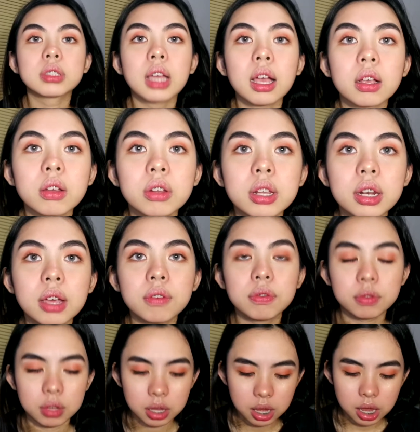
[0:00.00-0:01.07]
Is that good enough?
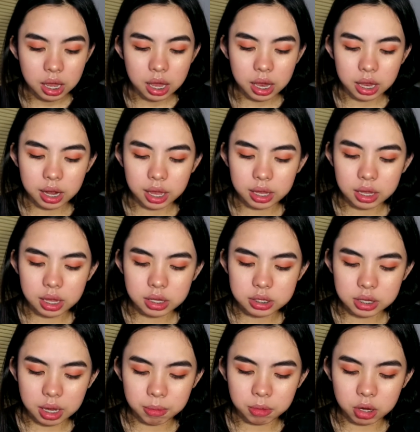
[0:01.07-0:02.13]
And I
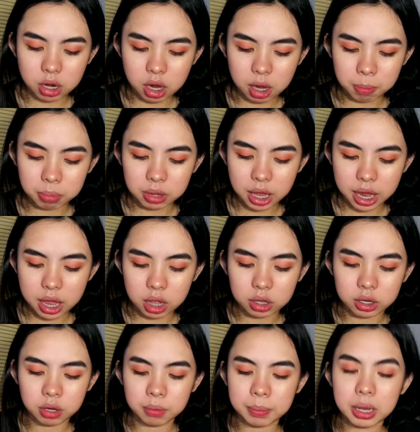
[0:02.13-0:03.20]
guess I'm gonna apply a
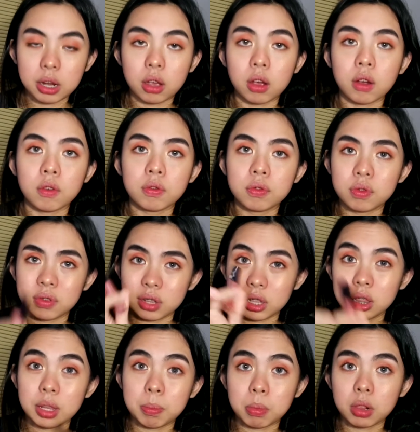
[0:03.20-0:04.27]
little bit of
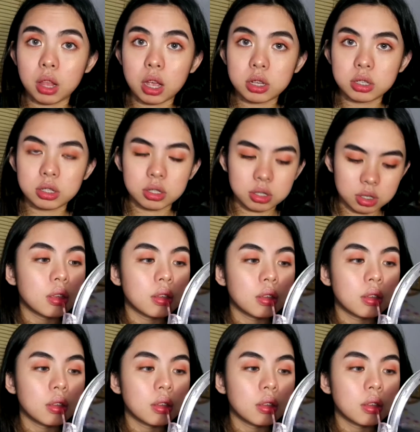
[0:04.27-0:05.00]
lip gloss.